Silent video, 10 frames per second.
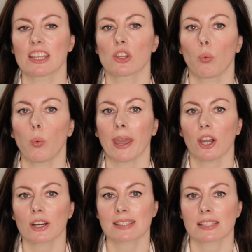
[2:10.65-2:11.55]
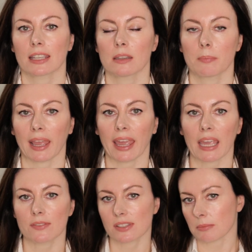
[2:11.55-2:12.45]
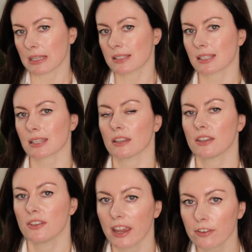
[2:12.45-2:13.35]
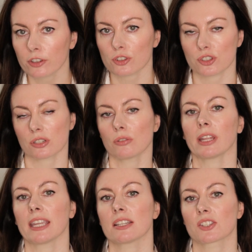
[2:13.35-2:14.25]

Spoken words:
in the way our skin behaves means it's never too late